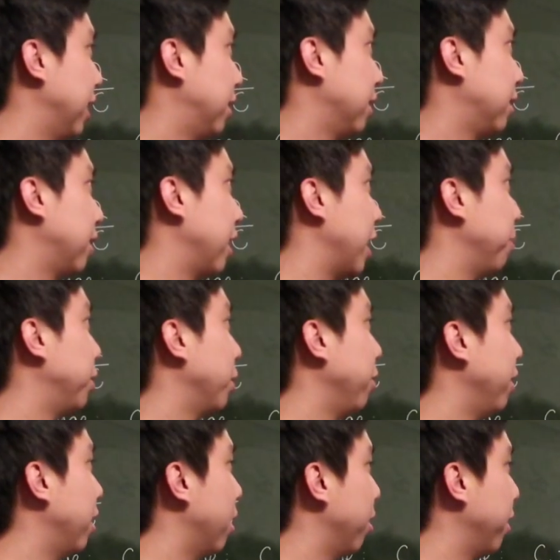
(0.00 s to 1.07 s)
stays the same, so
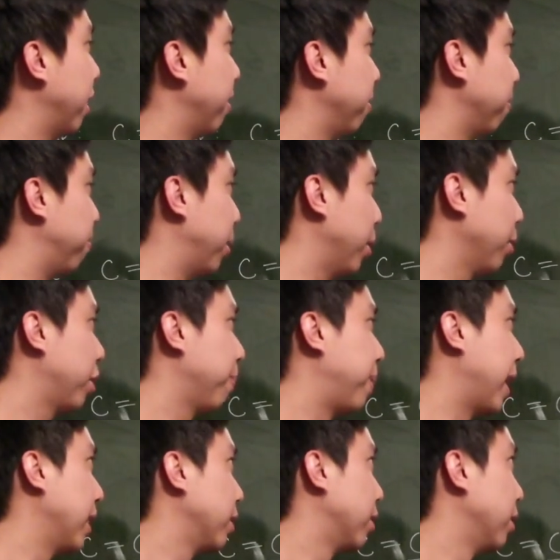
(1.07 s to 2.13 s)
we know that both
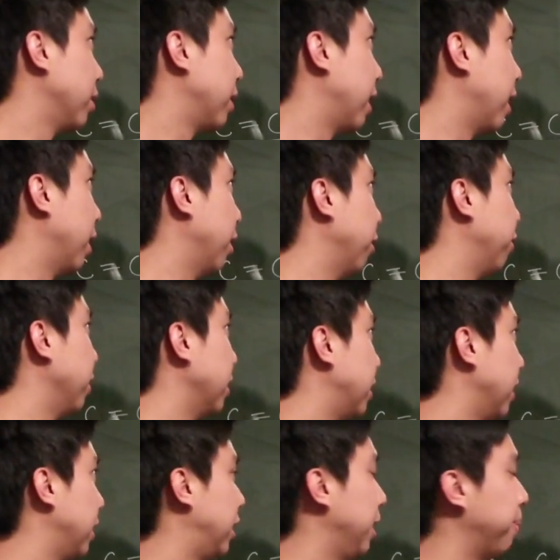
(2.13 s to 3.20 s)
capacitors have
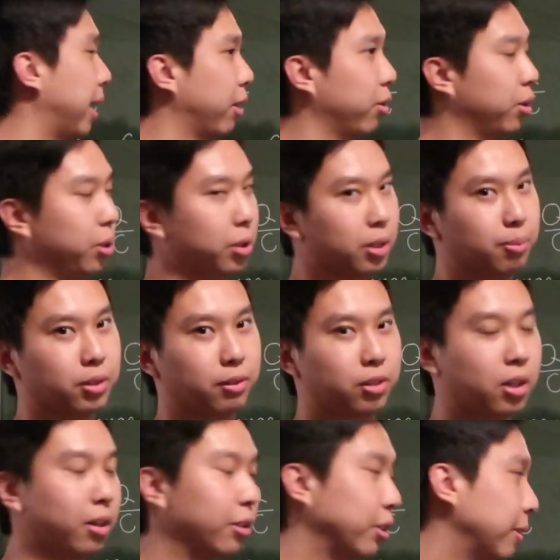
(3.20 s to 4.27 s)
60 microcoulombs of
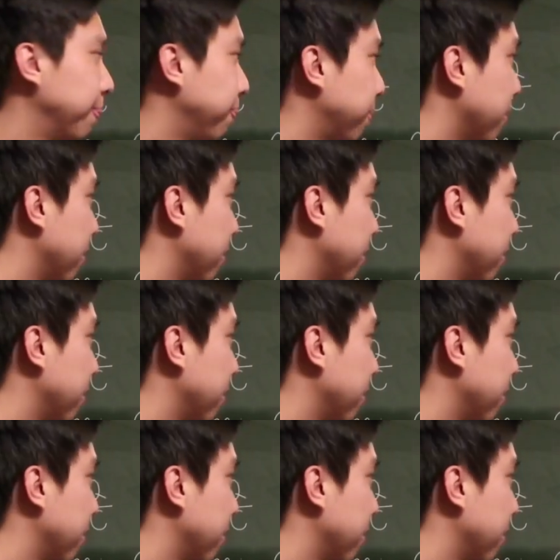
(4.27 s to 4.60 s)
charge.